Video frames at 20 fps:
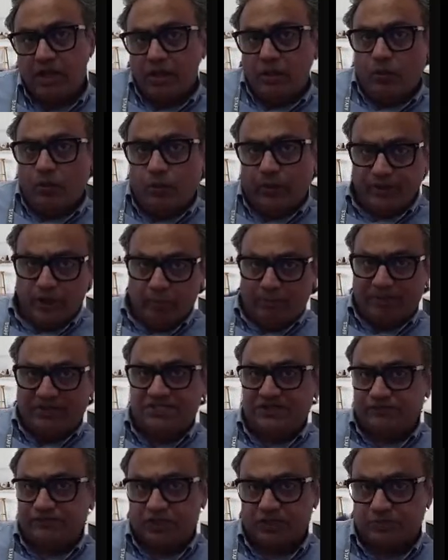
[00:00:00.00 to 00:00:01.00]
when you're pitching
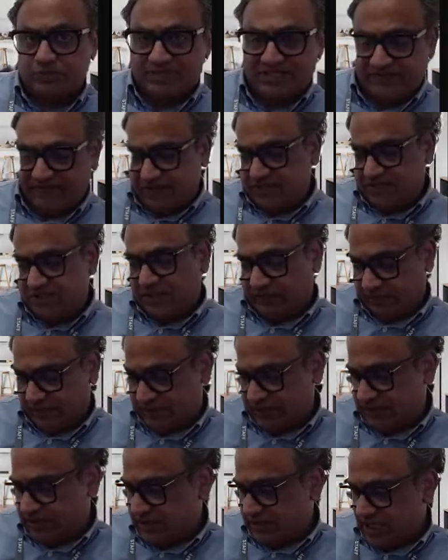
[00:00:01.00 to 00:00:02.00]
for a specific
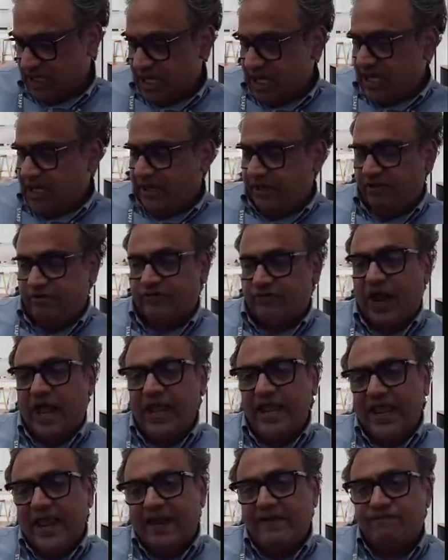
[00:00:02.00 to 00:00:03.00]
service, try
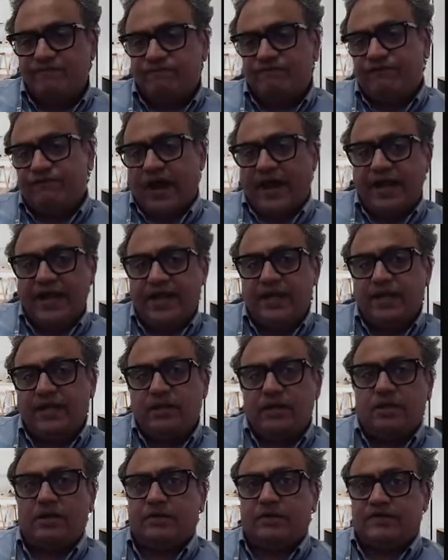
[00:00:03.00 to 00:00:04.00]
and find
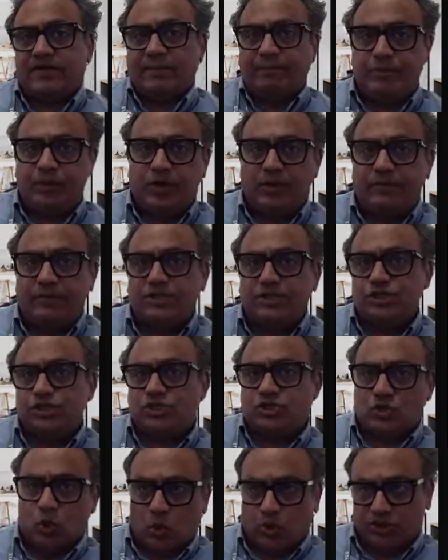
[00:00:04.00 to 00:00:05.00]
a reputable
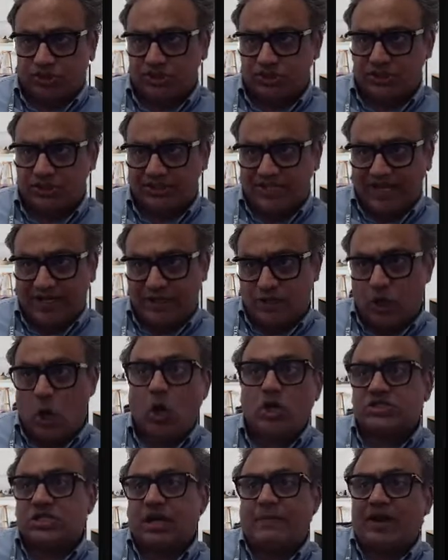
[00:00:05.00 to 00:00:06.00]
source that
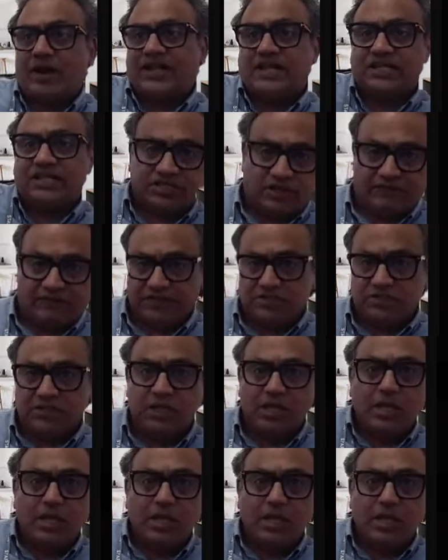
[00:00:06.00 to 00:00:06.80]
talks about that service.